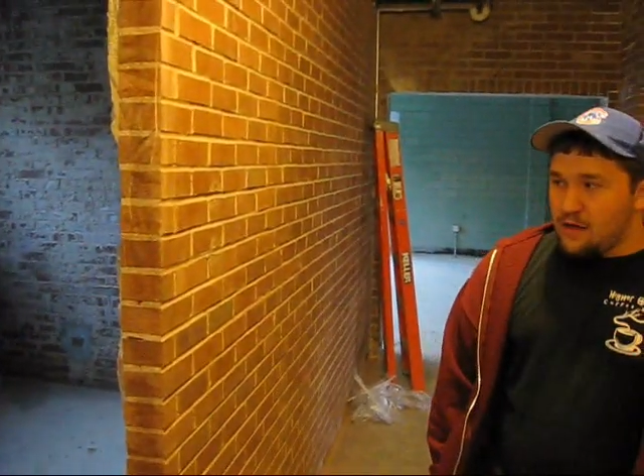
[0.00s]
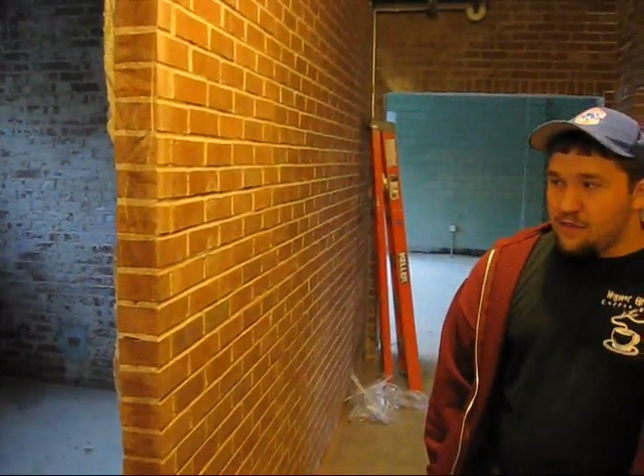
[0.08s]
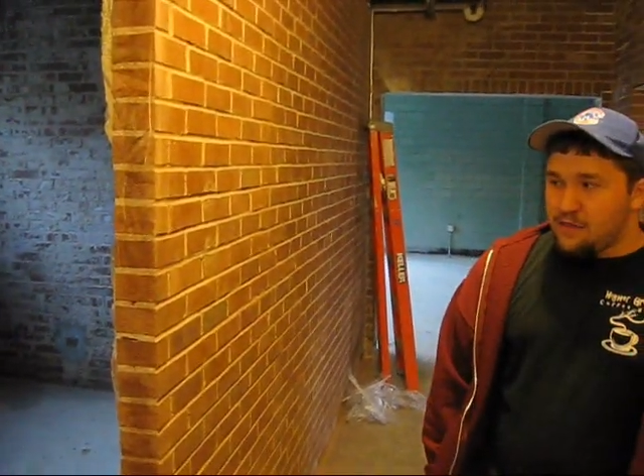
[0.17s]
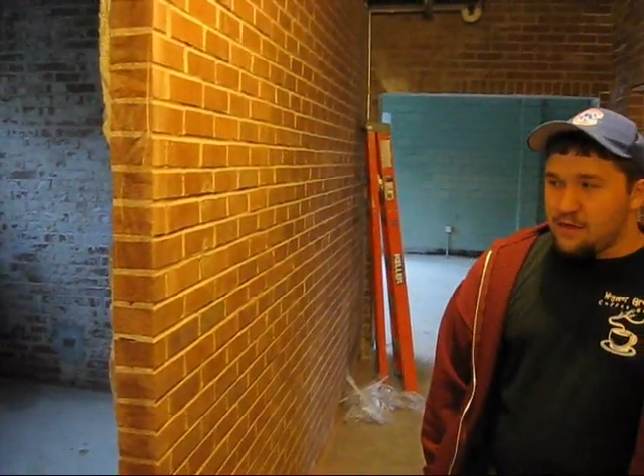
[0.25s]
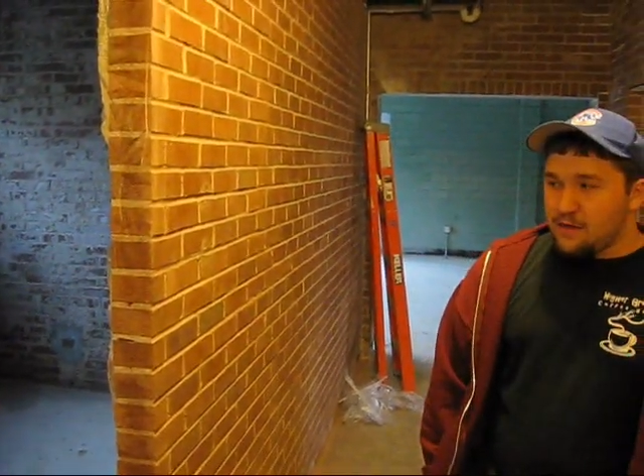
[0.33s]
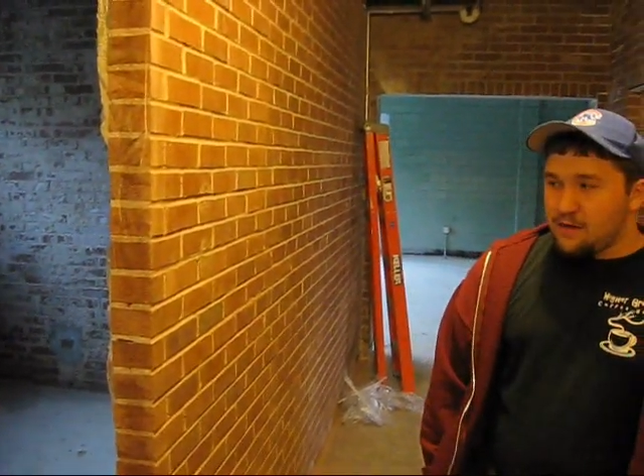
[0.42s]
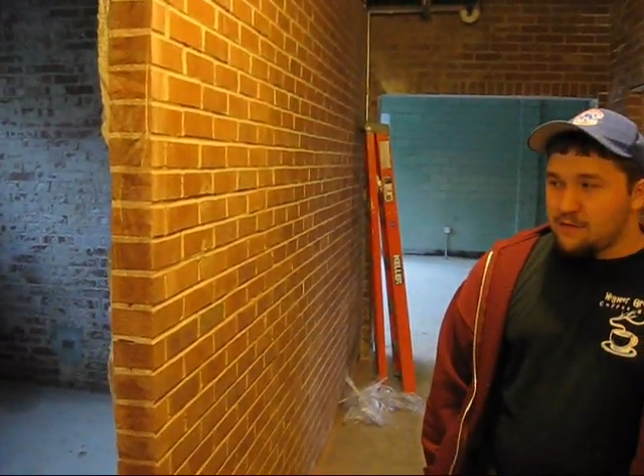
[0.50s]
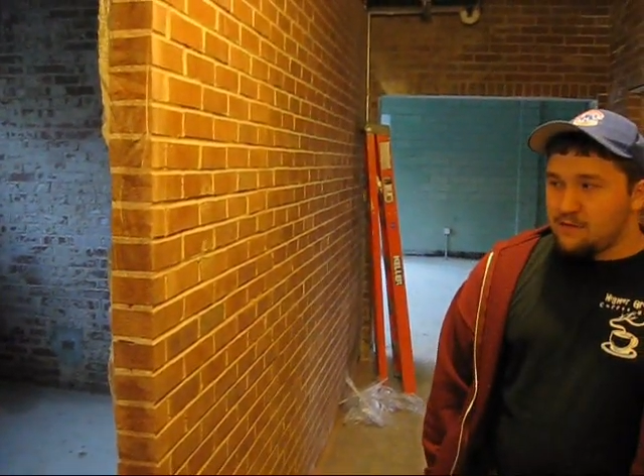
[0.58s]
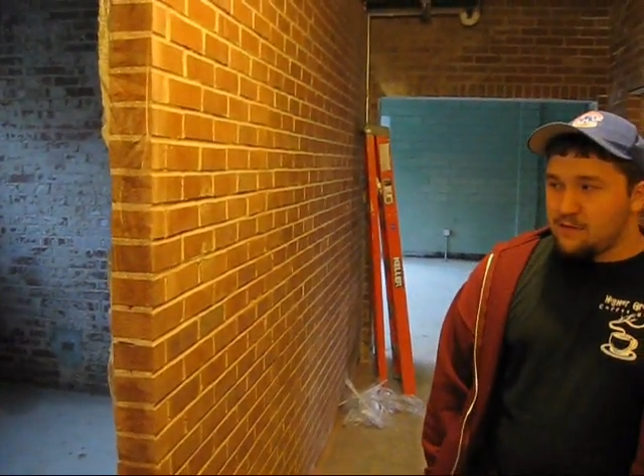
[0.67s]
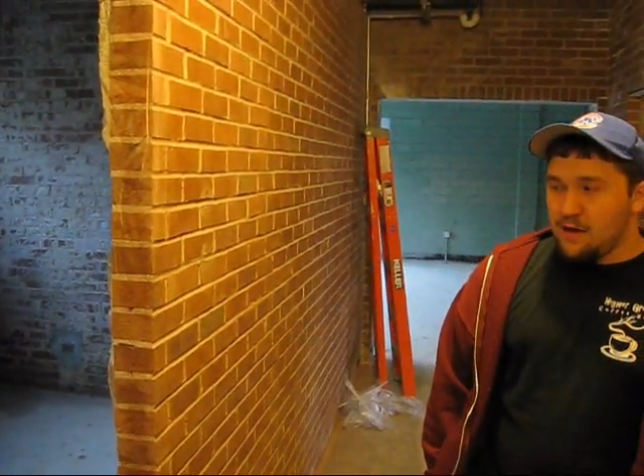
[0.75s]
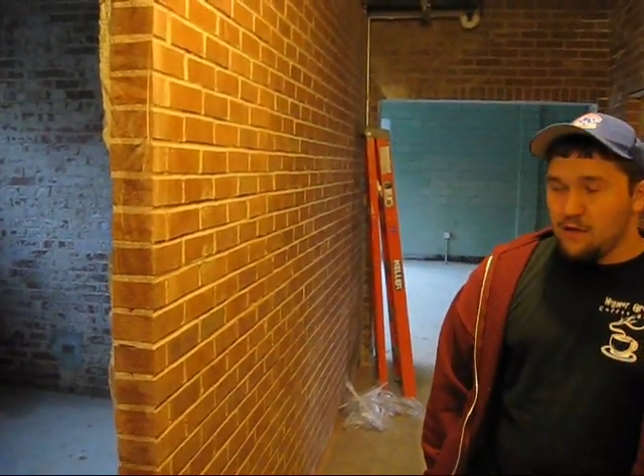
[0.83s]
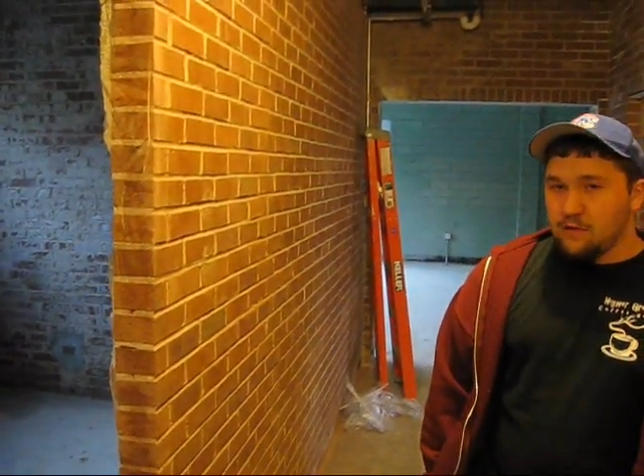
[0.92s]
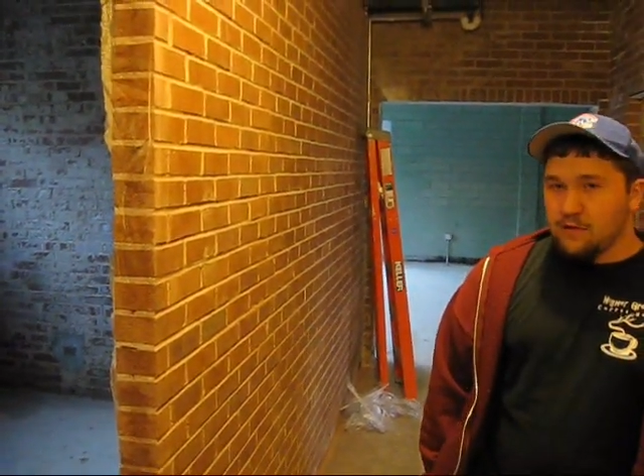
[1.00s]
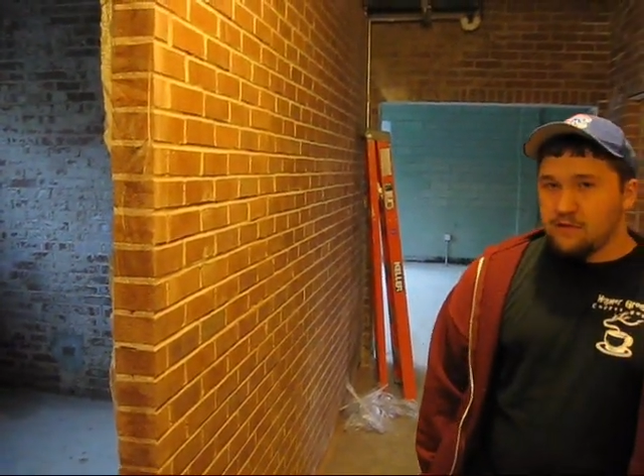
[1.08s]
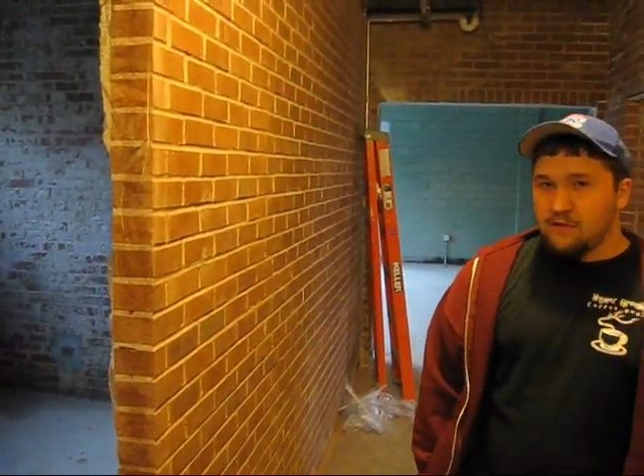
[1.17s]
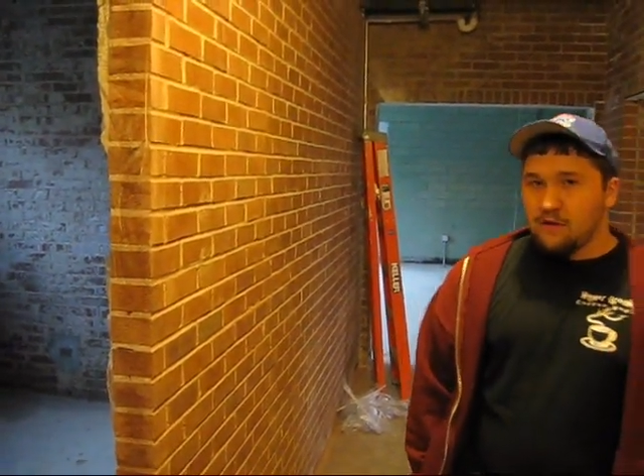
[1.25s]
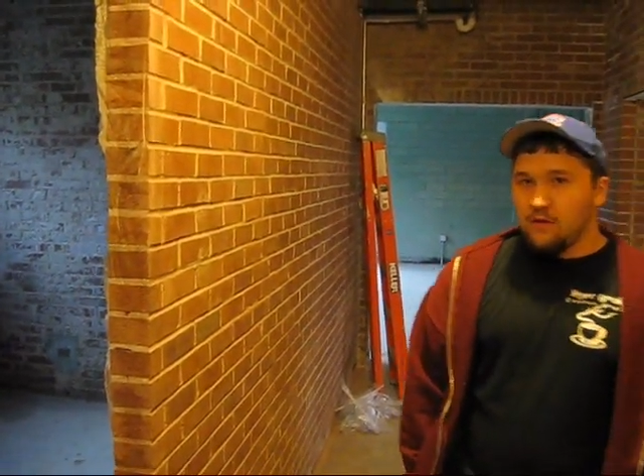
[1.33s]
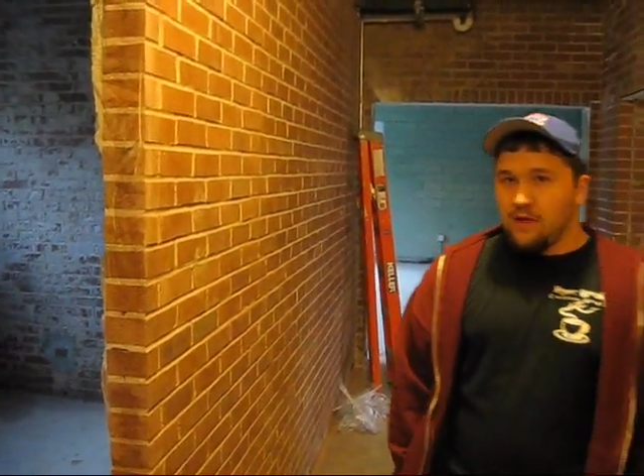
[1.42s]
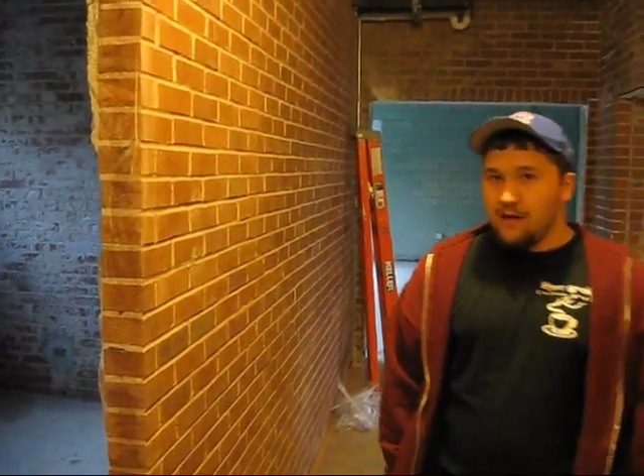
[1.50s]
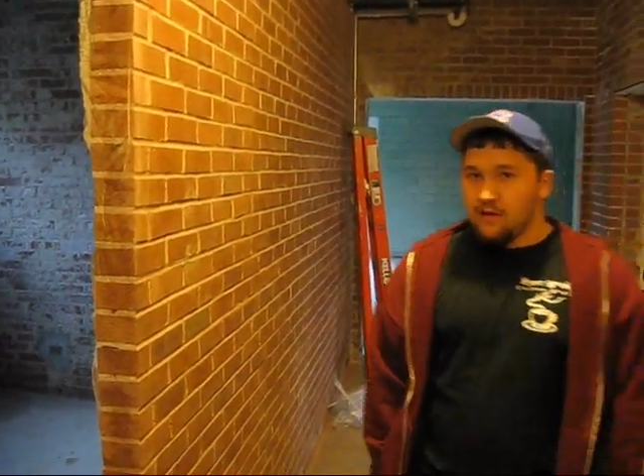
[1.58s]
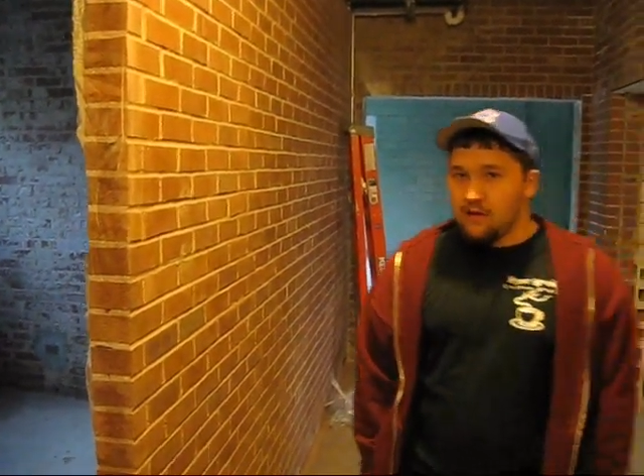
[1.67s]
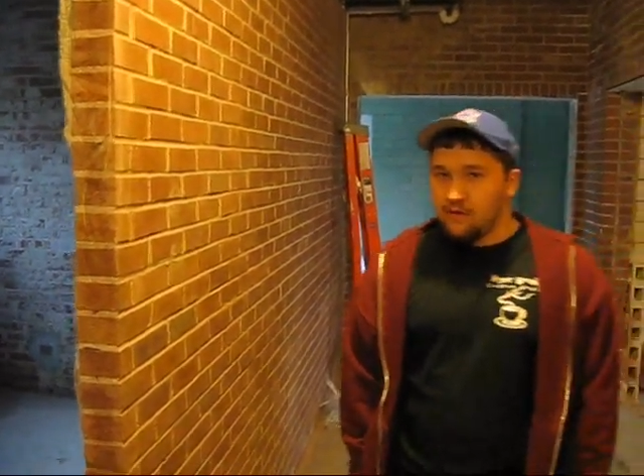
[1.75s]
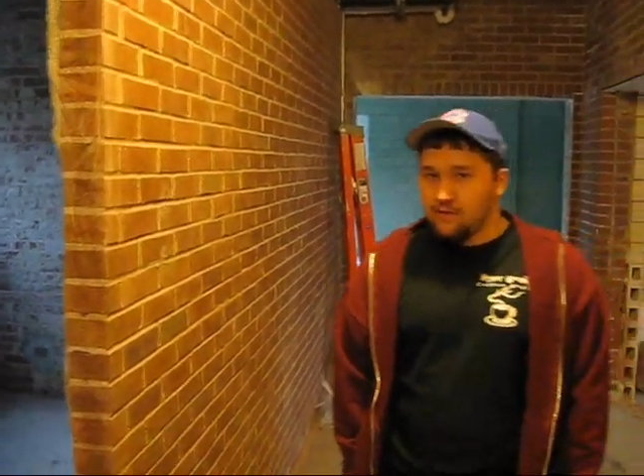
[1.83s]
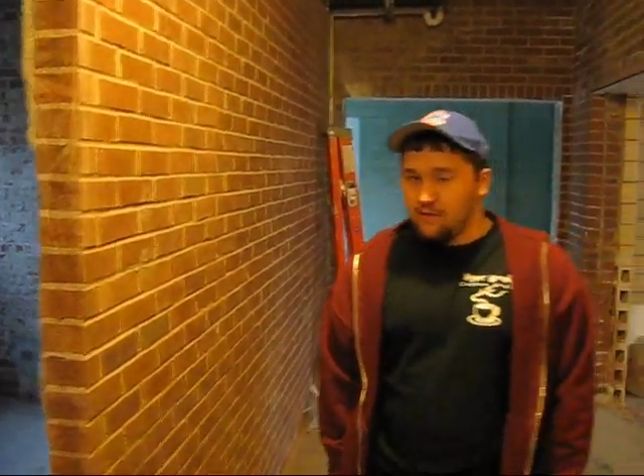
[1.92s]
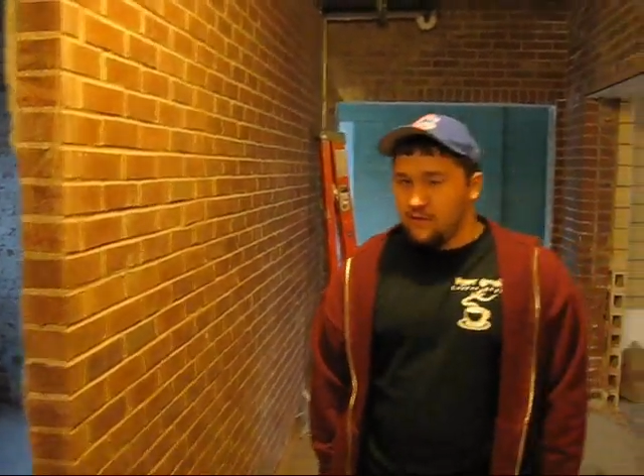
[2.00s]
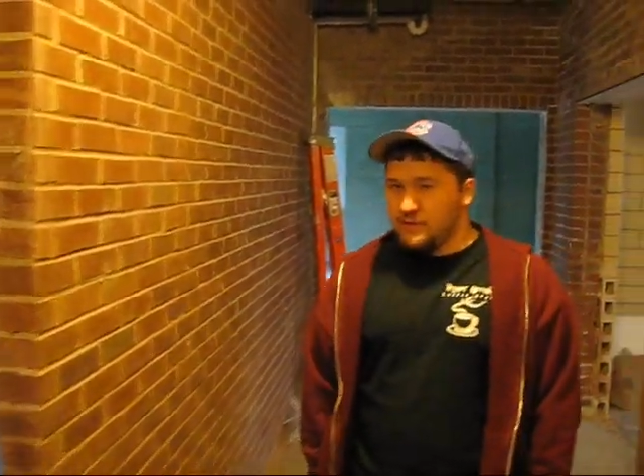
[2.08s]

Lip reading: think it's the only single out here for